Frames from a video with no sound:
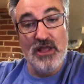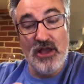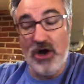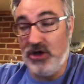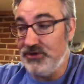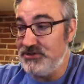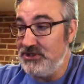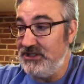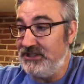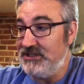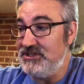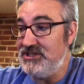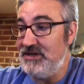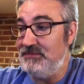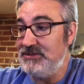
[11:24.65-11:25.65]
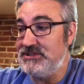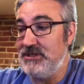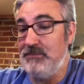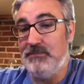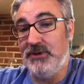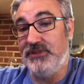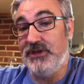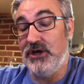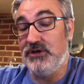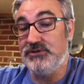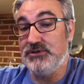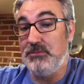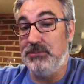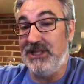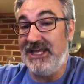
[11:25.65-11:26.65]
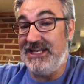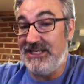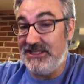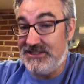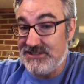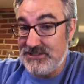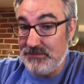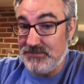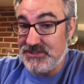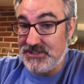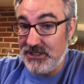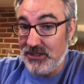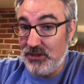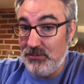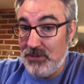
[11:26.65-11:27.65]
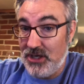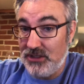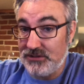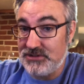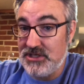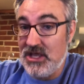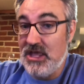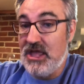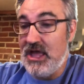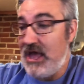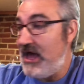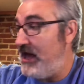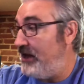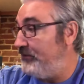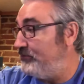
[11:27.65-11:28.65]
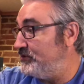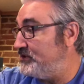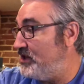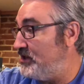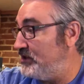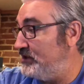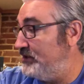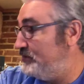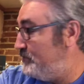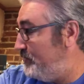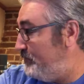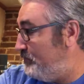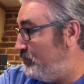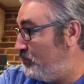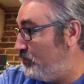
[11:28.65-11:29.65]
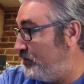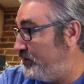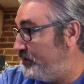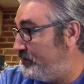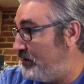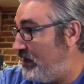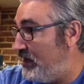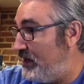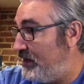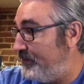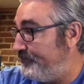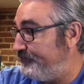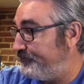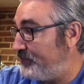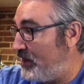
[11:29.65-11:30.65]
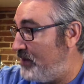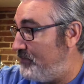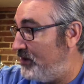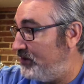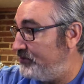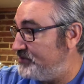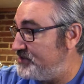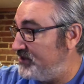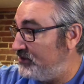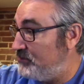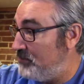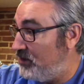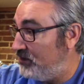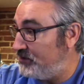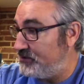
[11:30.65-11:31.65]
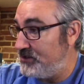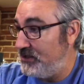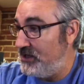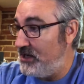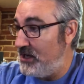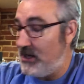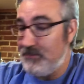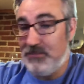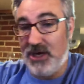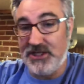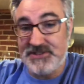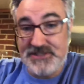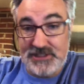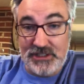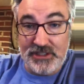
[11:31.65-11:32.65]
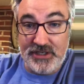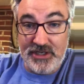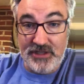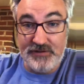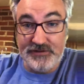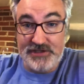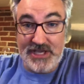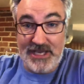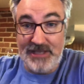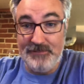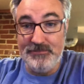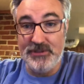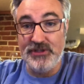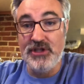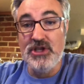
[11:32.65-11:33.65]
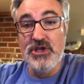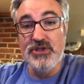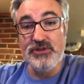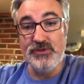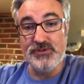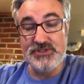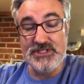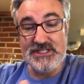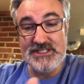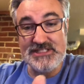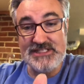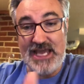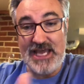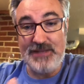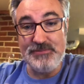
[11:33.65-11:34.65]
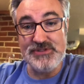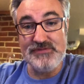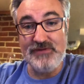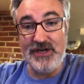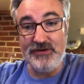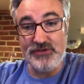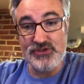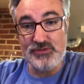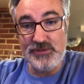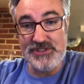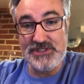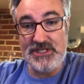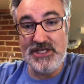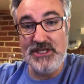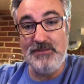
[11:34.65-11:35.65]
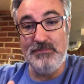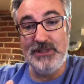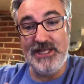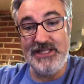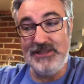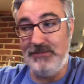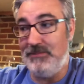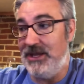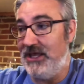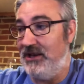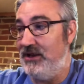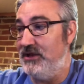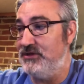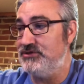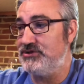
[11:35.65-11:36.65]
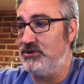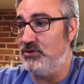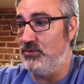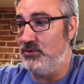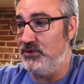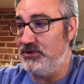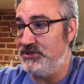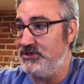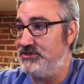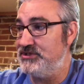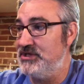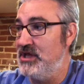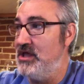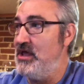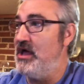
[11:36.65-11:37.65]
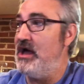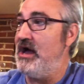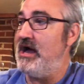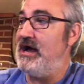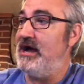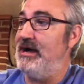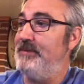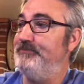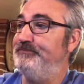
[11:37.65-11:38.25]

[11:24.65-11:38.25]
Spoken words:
also like the Jameson, but they also blend in some single malt. And we'll talk a little bit more about single malt and pot still another time. But those are the types of Irish whiskey. Blend them in. It's gorgeous. I